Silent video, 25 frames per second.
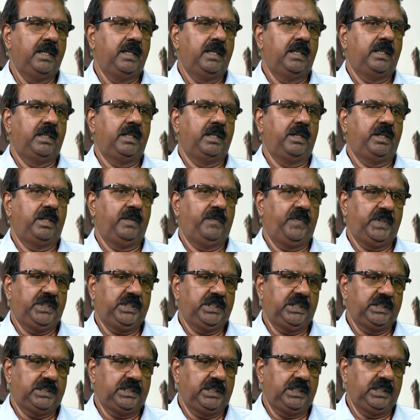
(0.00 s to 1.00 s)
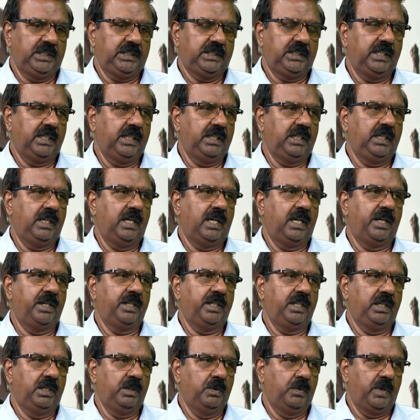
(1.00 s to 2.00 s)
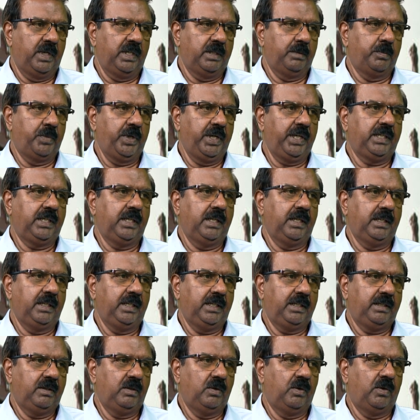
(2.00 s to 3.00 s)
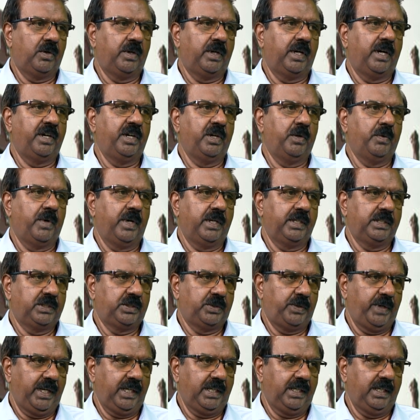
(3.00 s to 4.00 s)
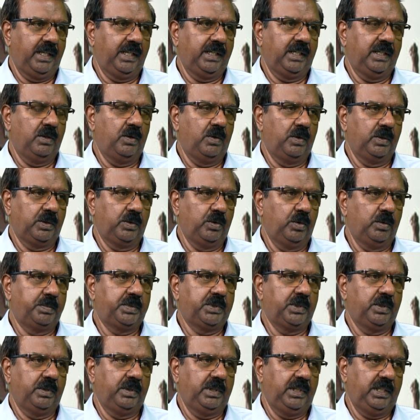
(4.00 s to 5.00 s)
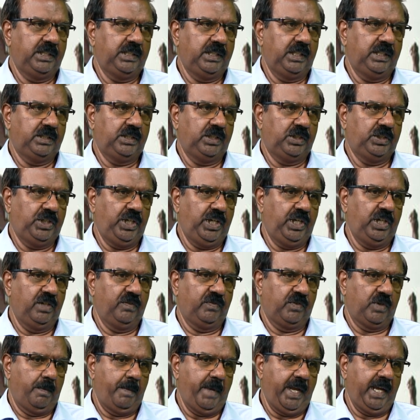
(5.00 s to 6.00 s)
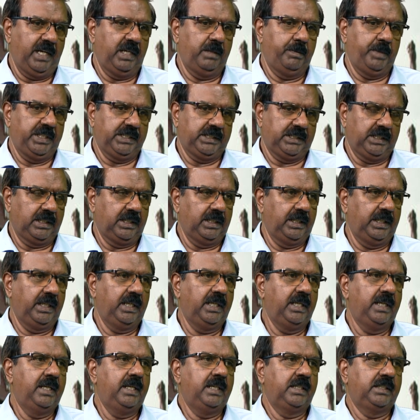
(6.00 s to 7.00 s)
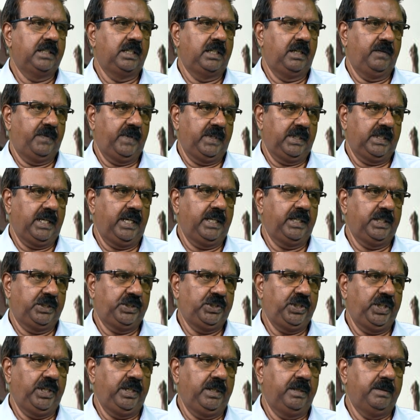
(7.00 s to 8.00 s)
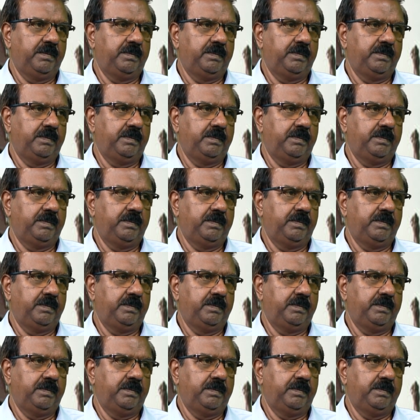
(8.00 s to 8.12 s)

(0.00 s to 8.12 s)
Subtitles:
their deficiencies, and are they the one breaking it, or are they one strengthening the whole group? So it's a chain of command, basically. It's a different kind of chain.